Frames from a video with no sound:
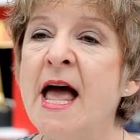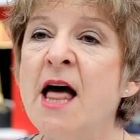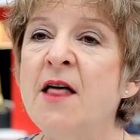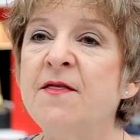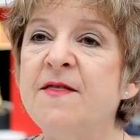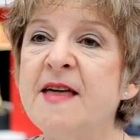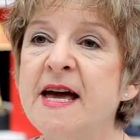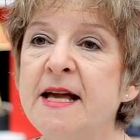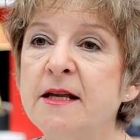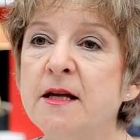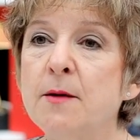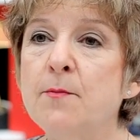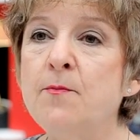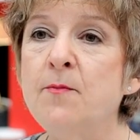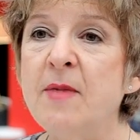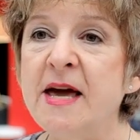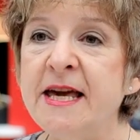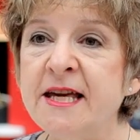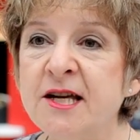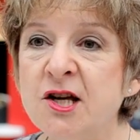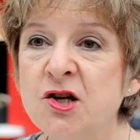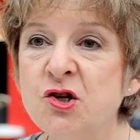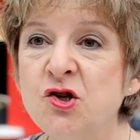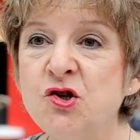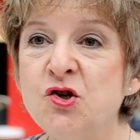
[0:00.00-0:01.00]
Then
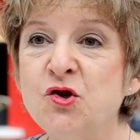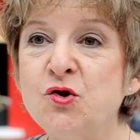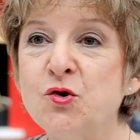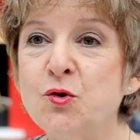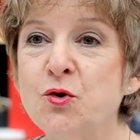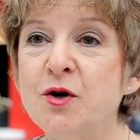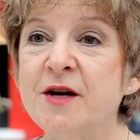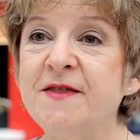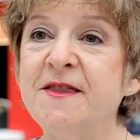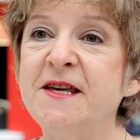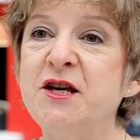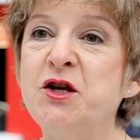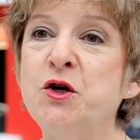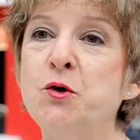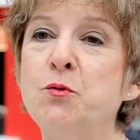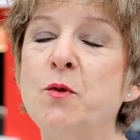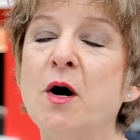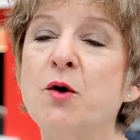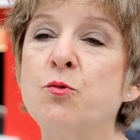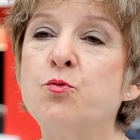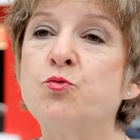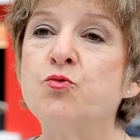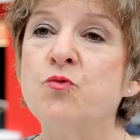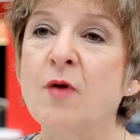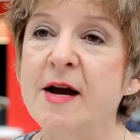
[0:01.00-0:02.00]
making sure that you
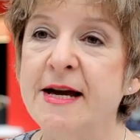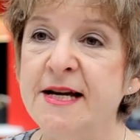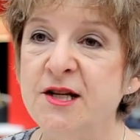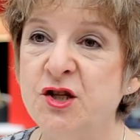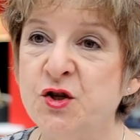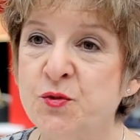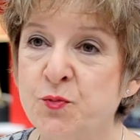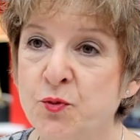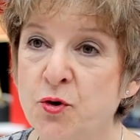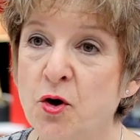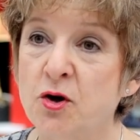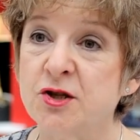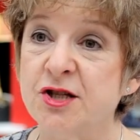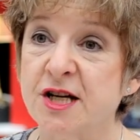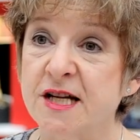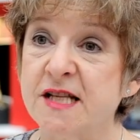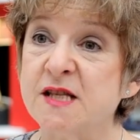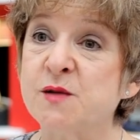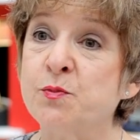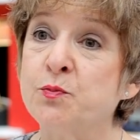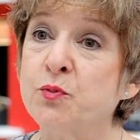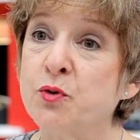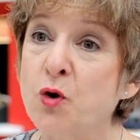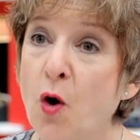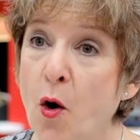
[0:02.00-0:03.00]
arrange products
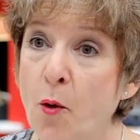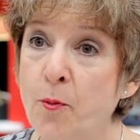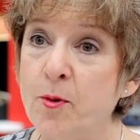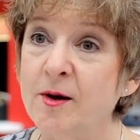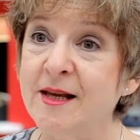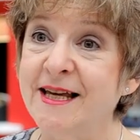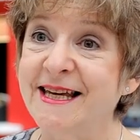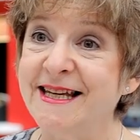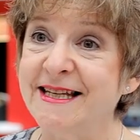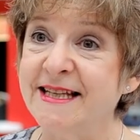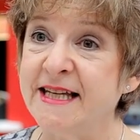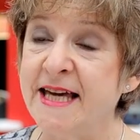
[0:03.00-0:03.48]
properly and